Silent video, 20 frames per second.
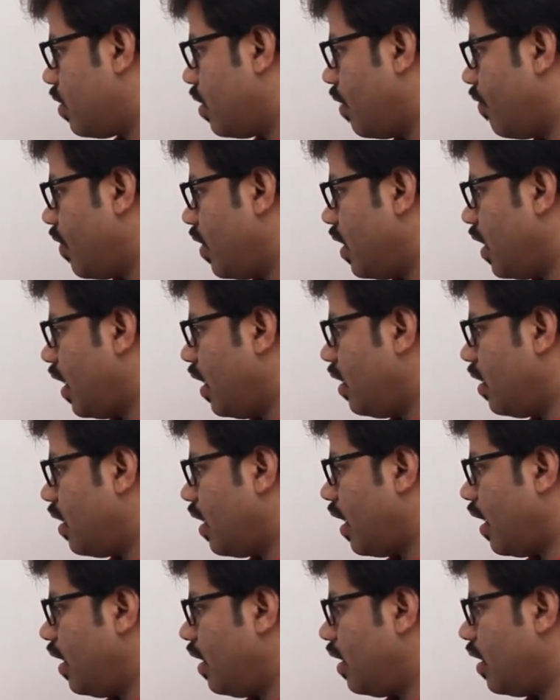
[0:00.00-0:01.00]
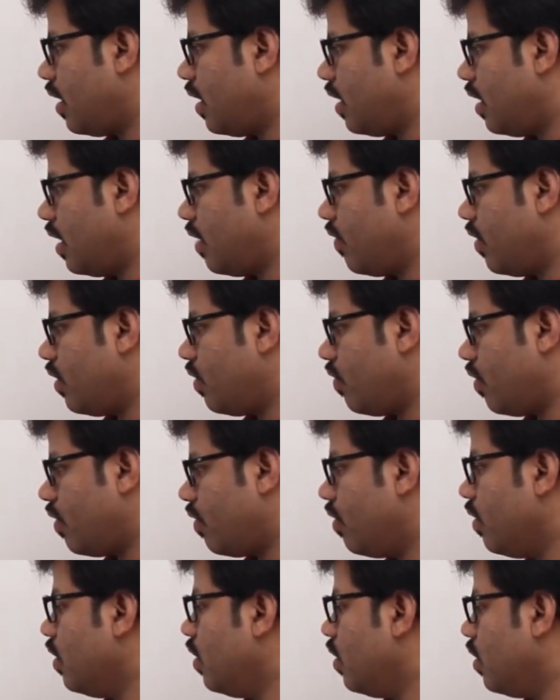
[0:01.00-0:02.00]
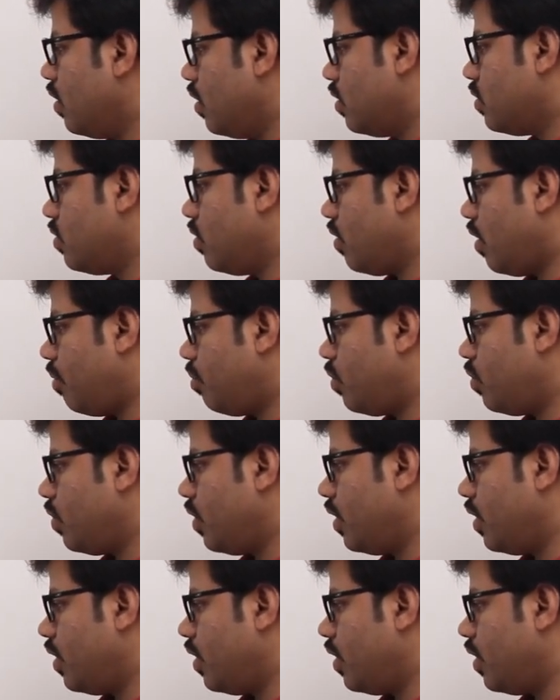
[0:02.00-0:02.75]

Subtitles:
7 8 9 10 11 12. So up to